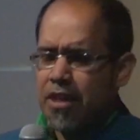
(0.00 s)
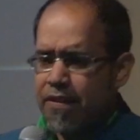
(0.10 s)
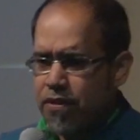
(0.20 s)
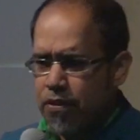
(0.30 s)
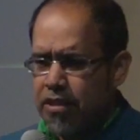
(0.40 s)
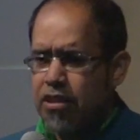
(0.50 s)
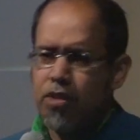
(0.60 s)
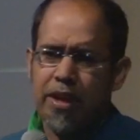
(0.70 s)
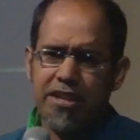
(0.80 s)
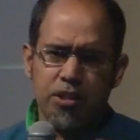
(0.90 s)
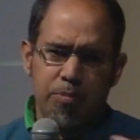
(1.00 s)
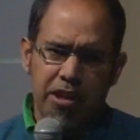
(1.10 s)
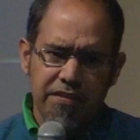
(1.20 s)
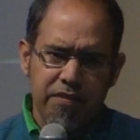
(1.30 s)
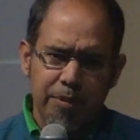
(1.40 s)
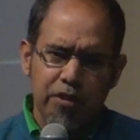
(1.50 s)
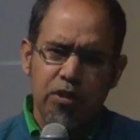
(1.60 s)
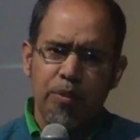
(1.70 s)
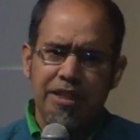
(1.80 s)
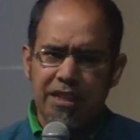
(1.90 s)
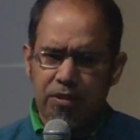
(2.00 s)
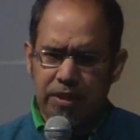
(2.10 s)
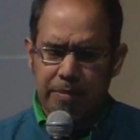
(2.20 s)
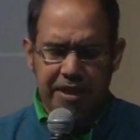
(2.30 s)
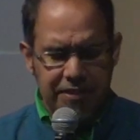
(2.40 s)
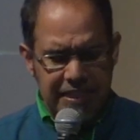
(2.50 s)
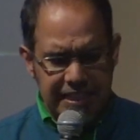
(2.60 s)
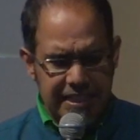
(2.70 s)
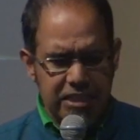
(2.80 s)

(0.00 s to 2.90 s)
if you're in the US, you're probably familiar with hearing about these.